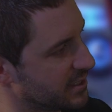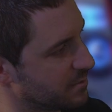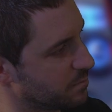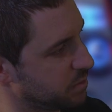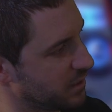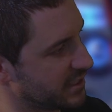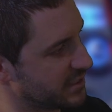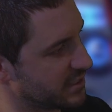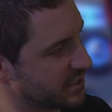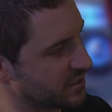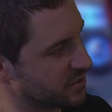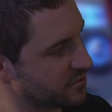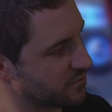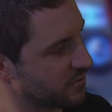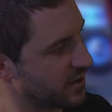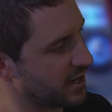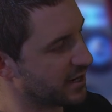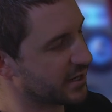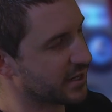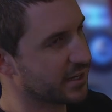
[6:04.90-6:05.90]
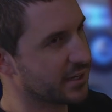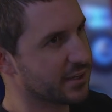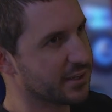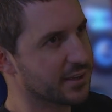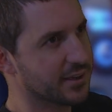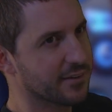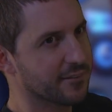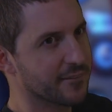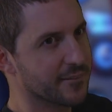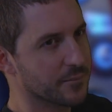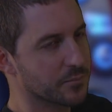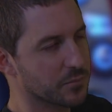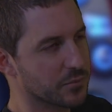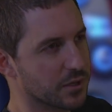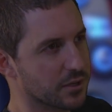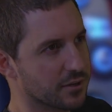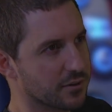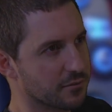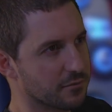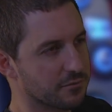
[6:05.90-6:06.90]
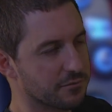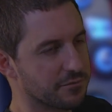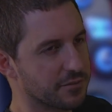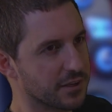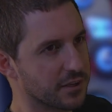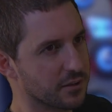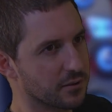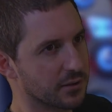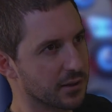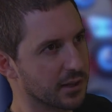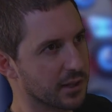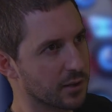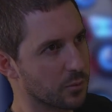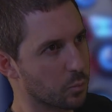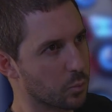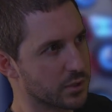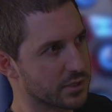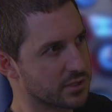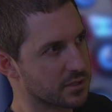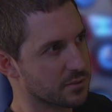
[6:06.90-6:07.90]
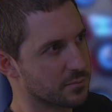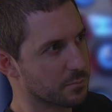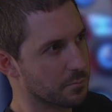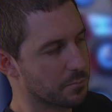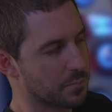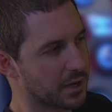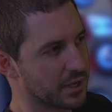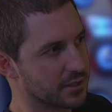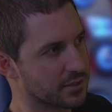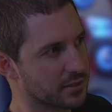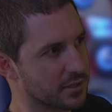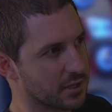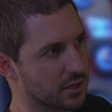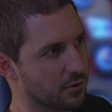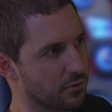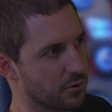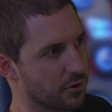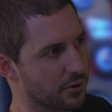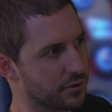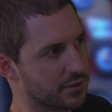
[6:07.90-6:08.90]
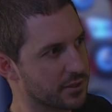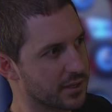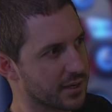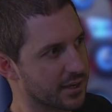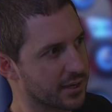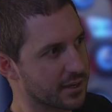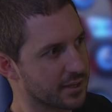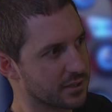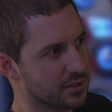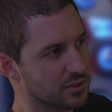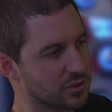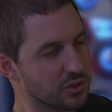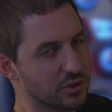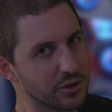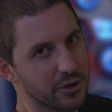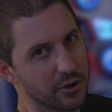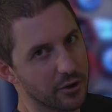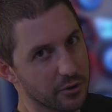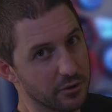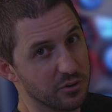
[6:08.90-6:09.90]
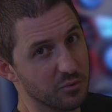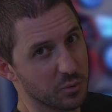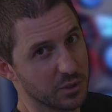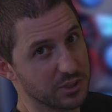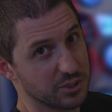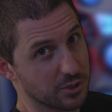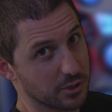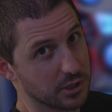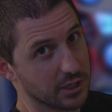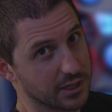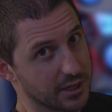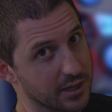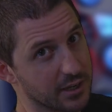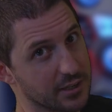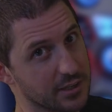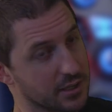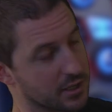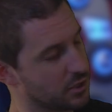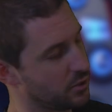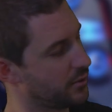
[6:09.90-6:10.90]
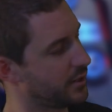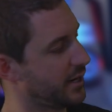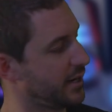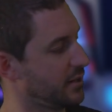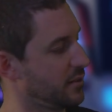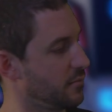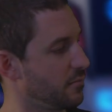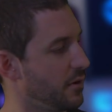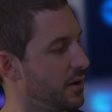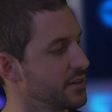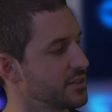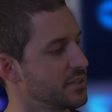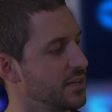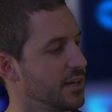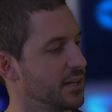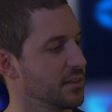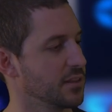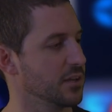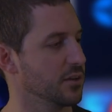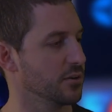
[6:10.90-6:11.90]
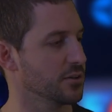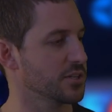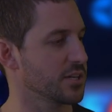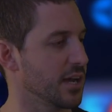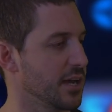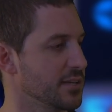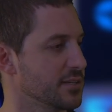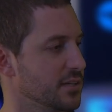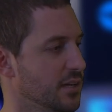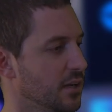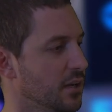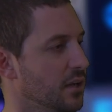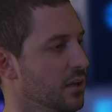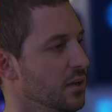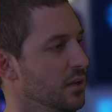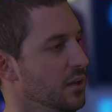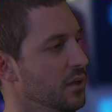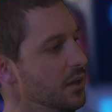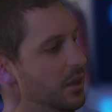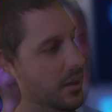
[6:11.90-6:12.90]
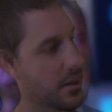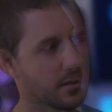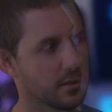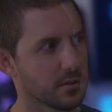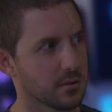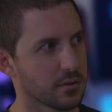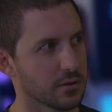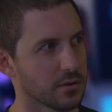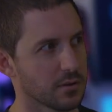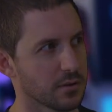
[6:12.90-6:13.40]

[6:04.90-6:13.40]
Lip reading: plastic shroud here, you can feel which button that you're on, and you know when you click it, you're getting the right setting that you're chasing, okay?